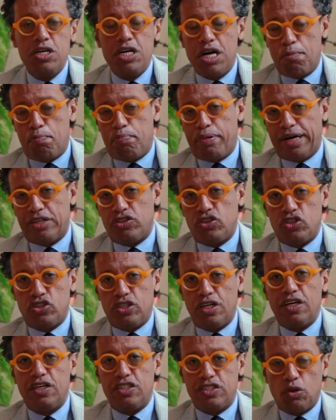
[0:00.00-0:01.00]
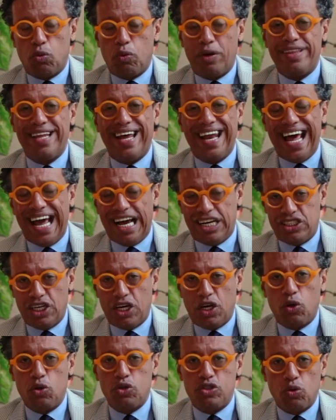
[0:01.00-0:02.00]
A practitioner is the one that
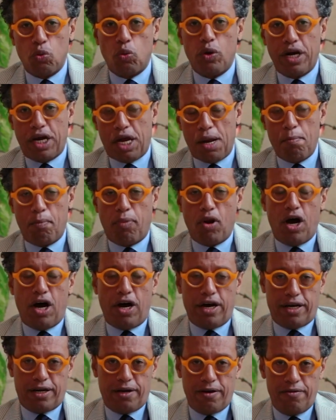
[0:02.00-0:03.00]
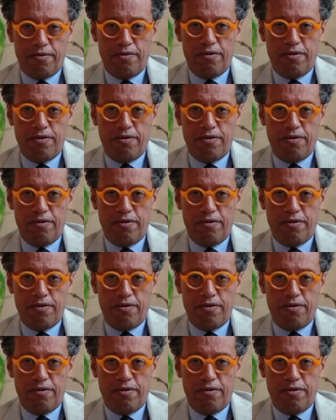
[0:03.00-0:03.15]
executes the working block.